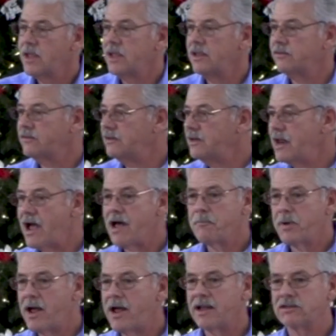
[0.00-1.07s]
it's
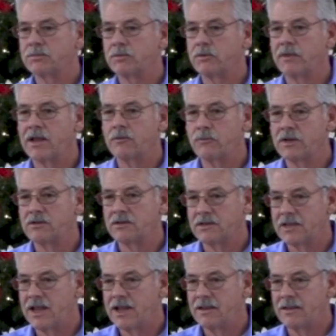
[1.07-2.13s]
not possible that we
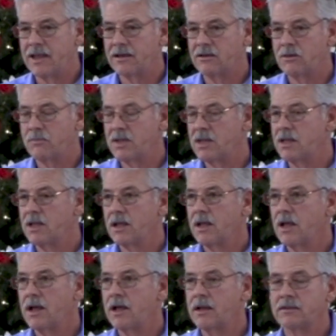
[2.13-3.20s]
should take that to be
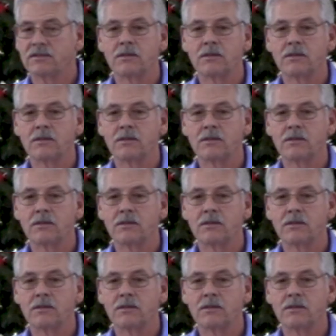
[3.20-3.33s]
uh,